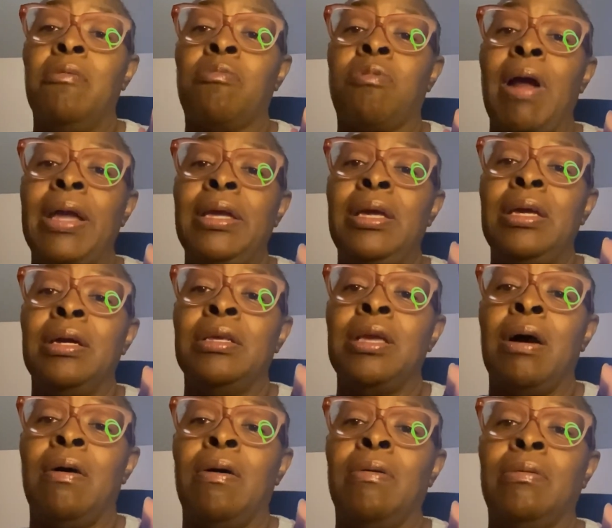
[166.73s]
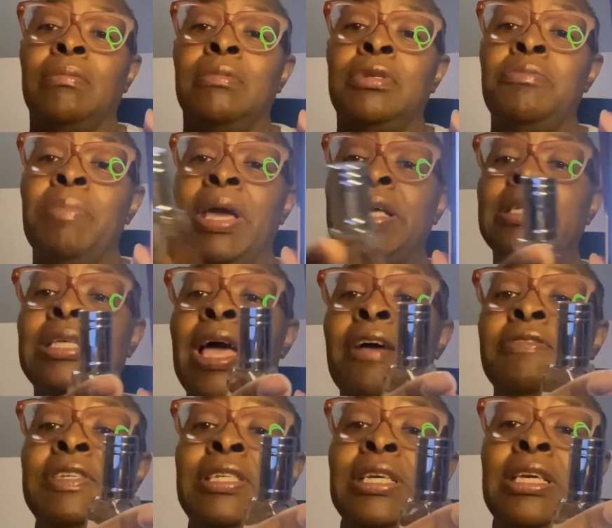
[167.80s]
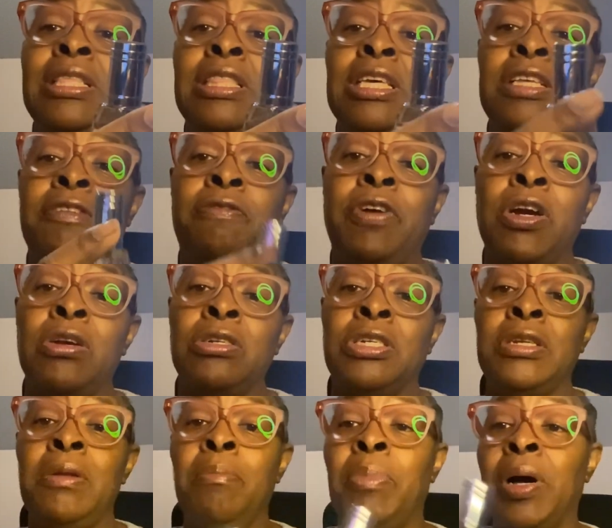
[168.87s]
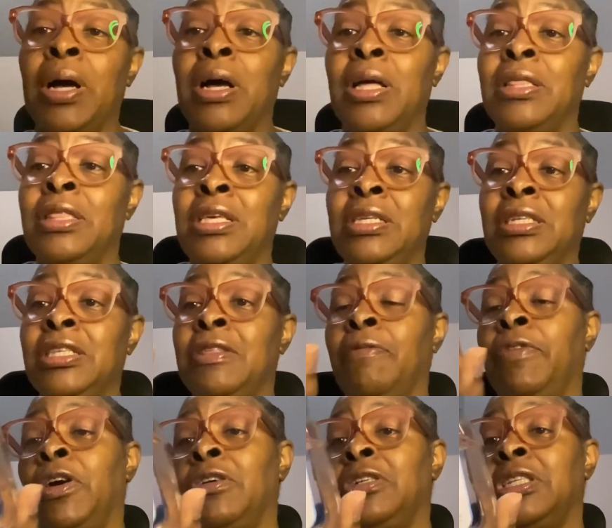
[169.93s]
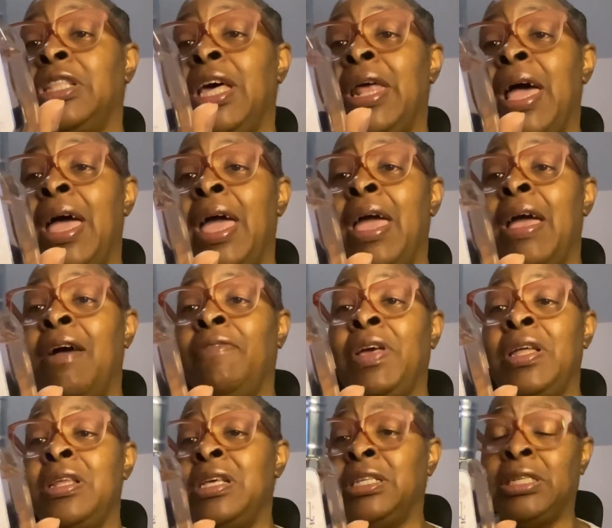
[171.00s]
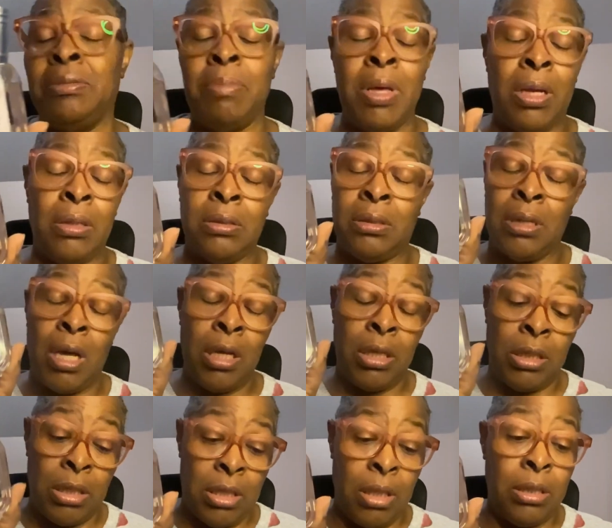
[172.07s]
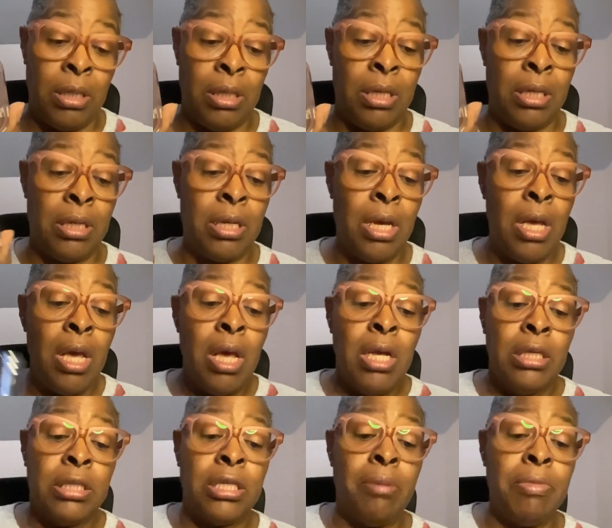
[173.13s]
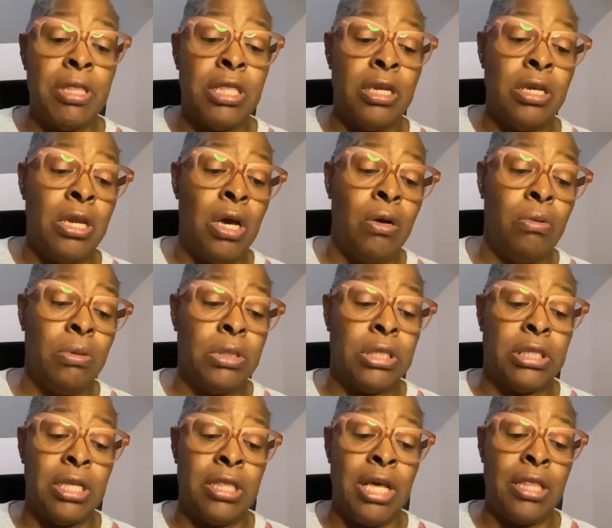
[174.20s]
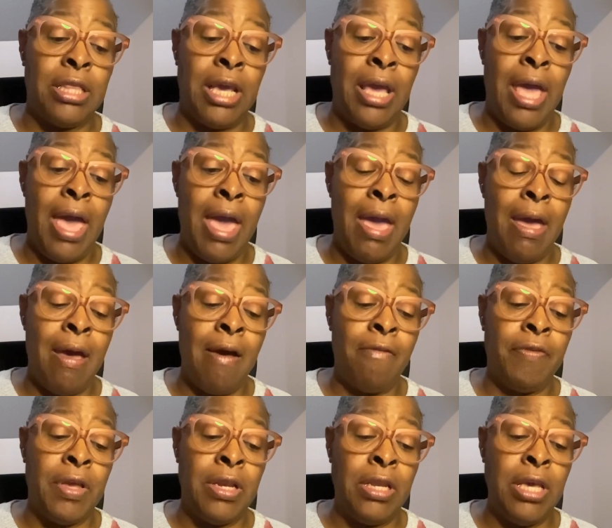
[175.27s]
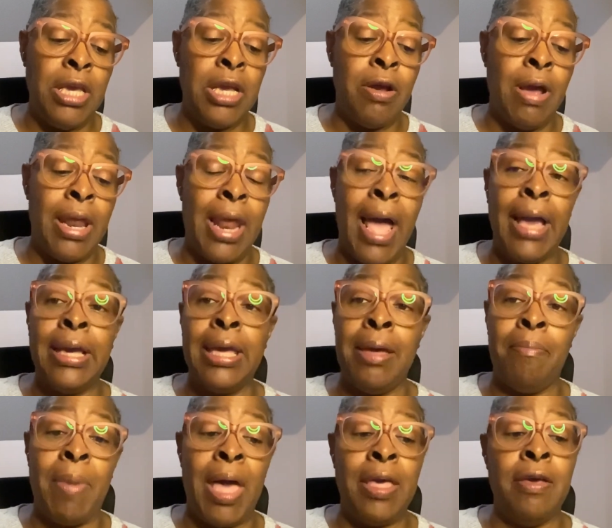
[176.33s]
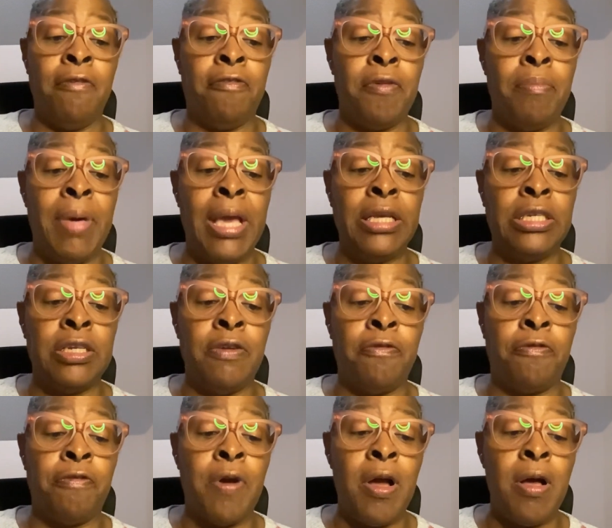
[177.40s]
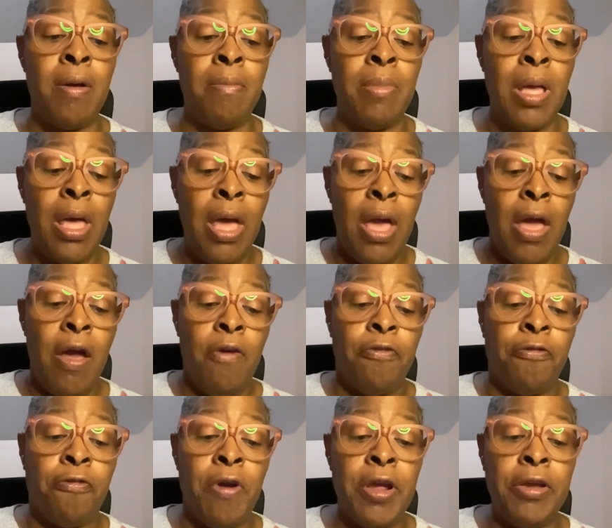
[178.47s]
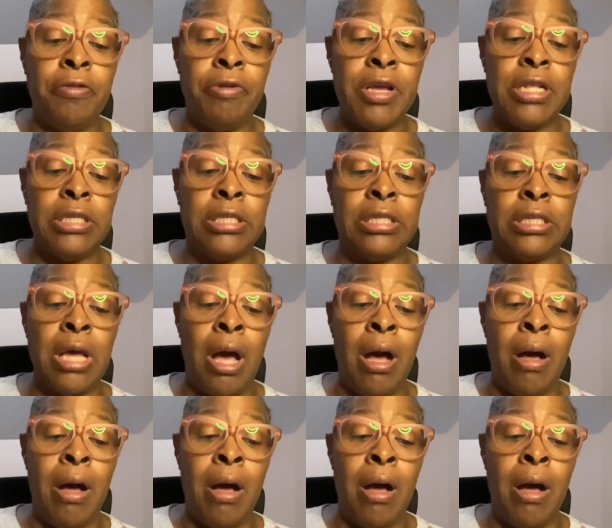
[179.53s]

Right here, y'all. You may have seen this version, but this is the version that I have, and it smells good. Some of the notes that they have in here, and I get my information from fragrance